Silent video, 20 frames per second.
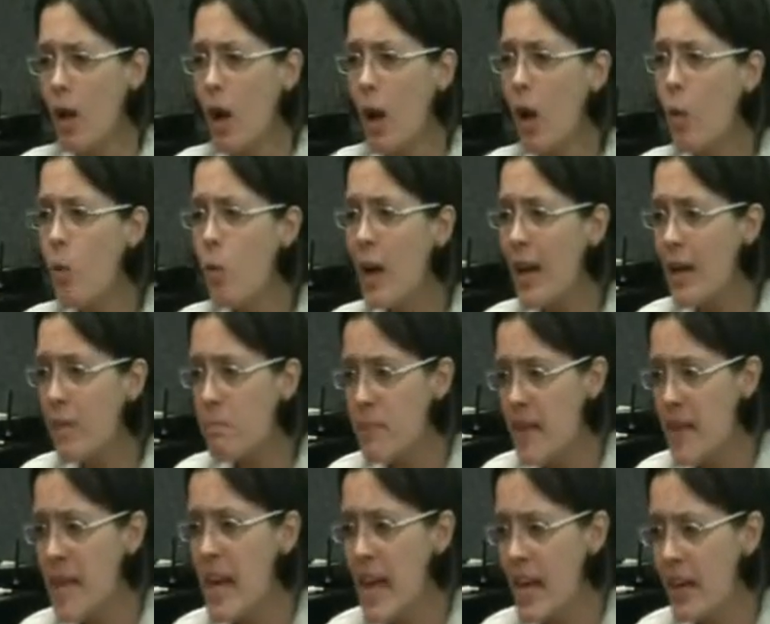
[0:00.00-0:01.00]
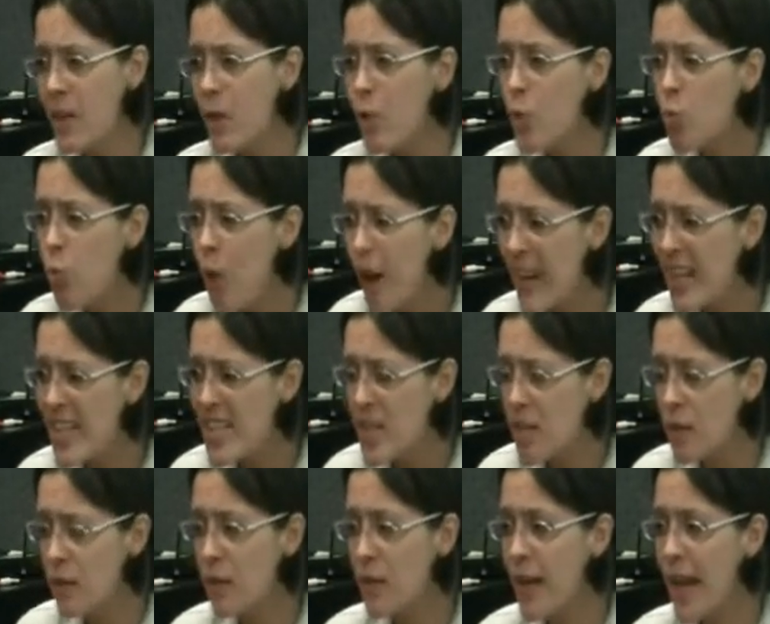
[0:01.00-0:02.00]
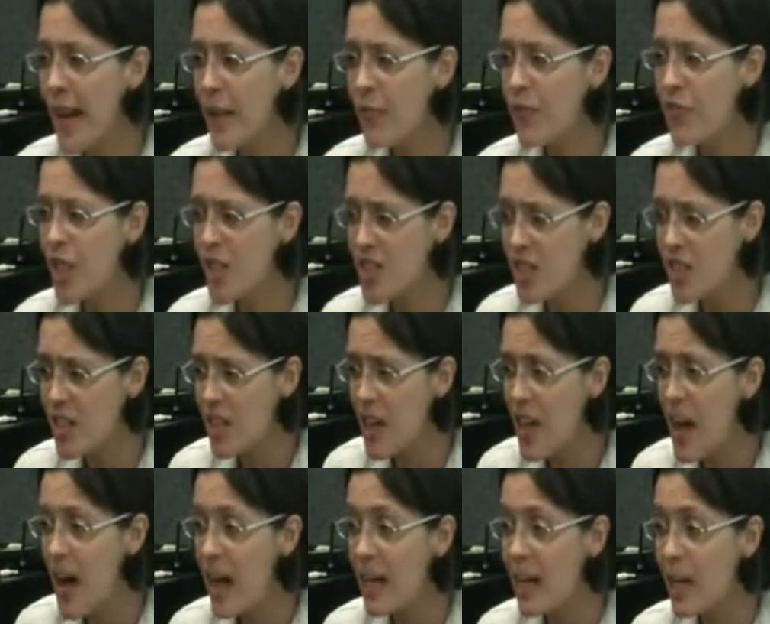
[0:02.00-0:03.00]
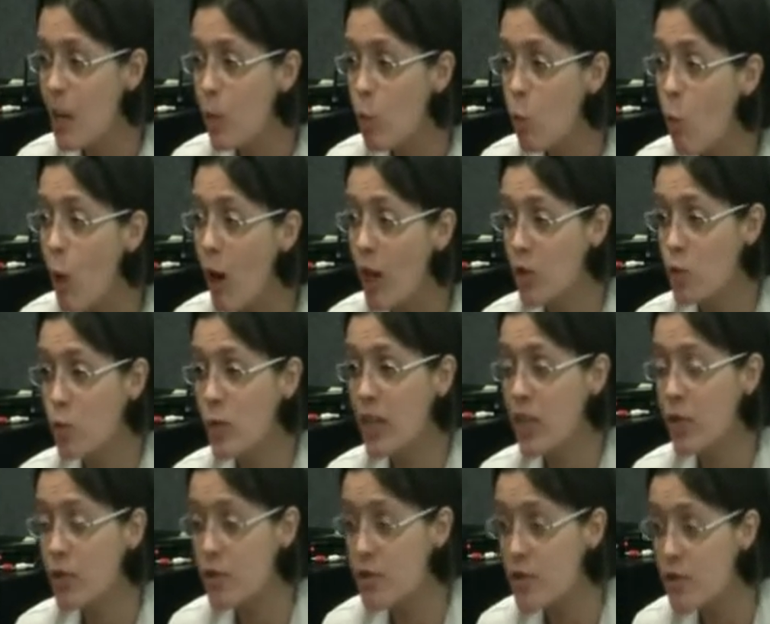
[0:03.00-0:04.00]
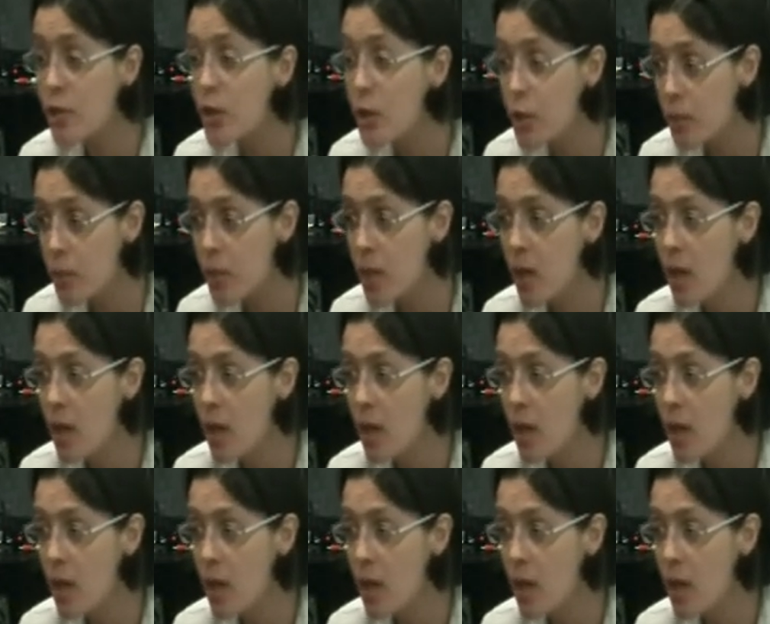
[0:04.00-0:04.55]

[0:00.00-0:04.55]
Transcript: our well-being or quality of life doesn't lie in what we consume,